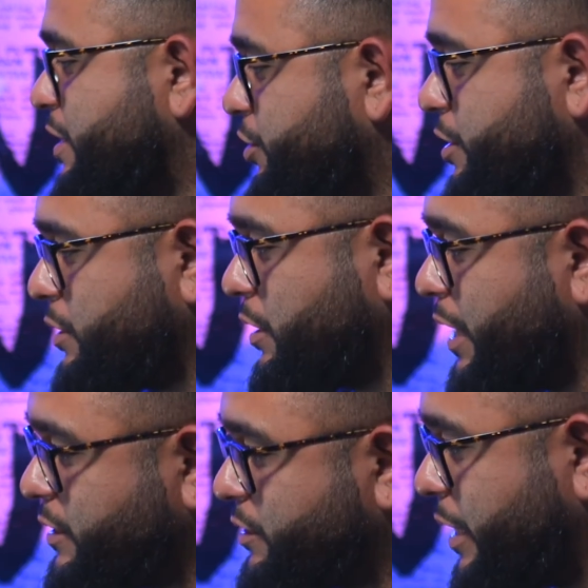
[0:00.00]
finishes,
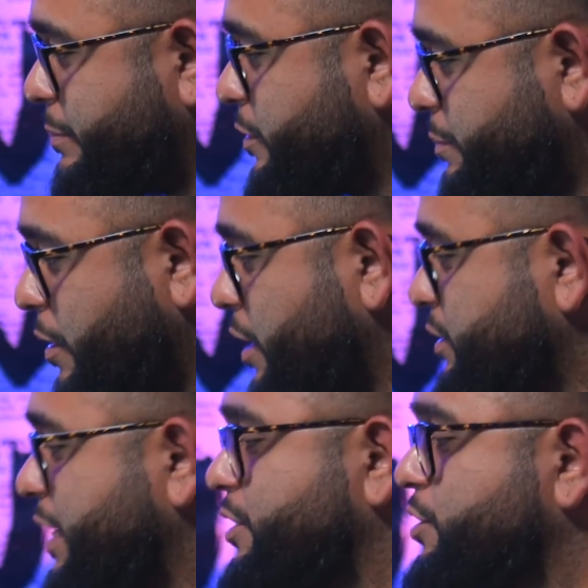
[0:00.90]
classic tapers,
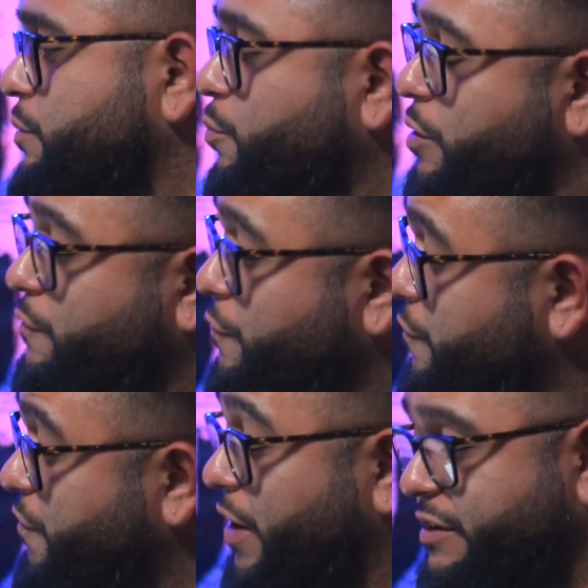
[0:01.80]
parts, edges work
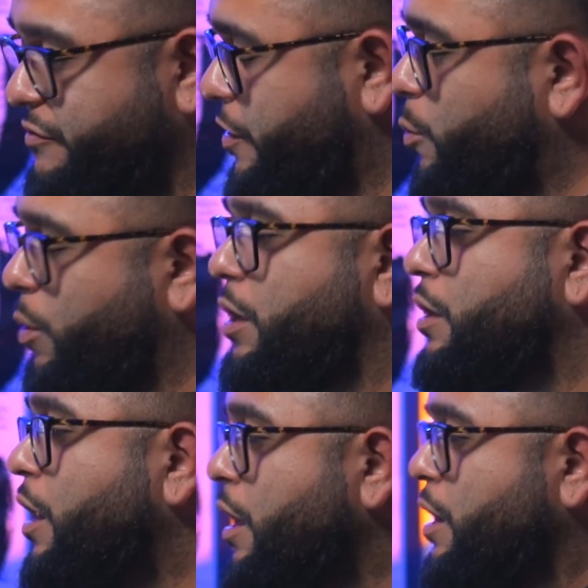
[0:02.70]
very, very
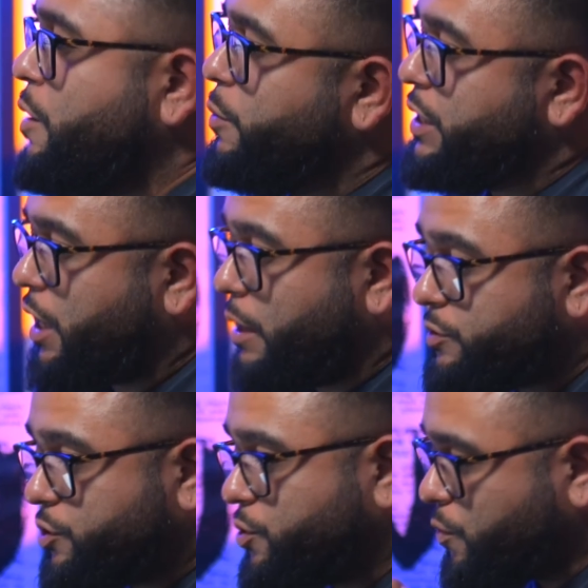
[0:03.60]
well when it
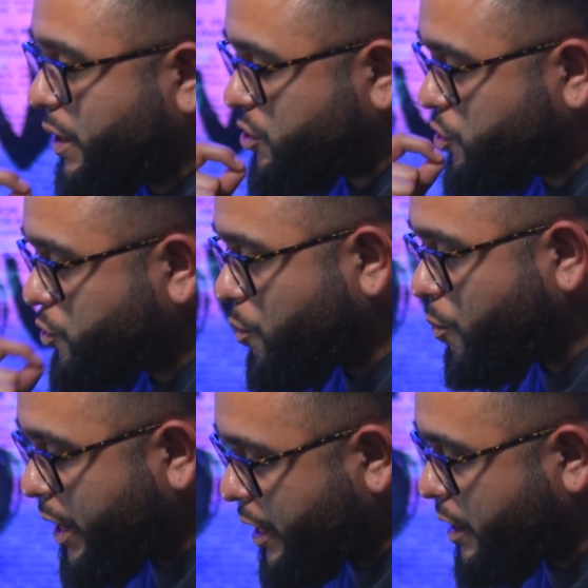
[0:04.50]
comes to a
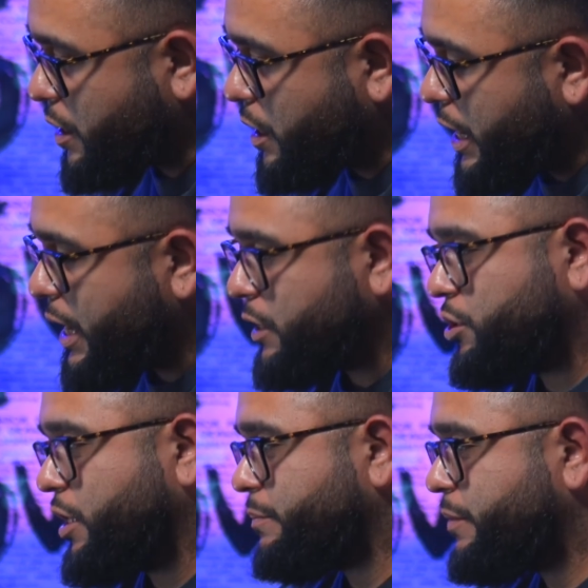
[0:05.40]
square head
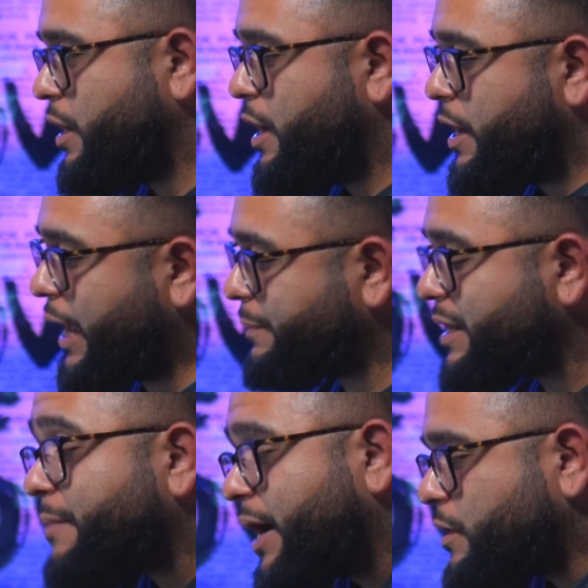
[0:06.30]
shape. Keep
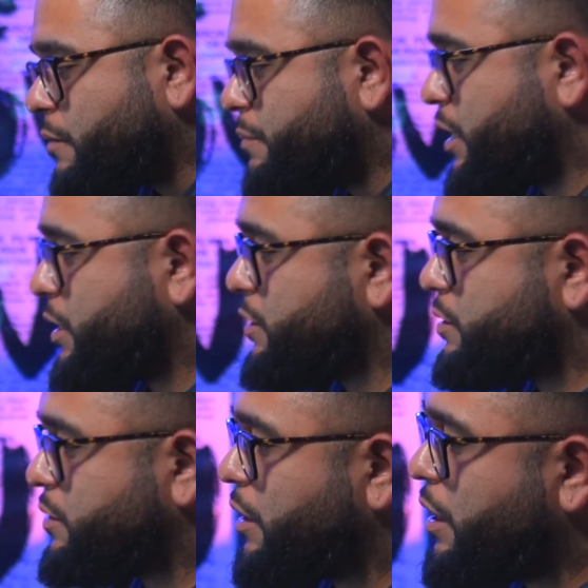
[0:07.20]
that in mind because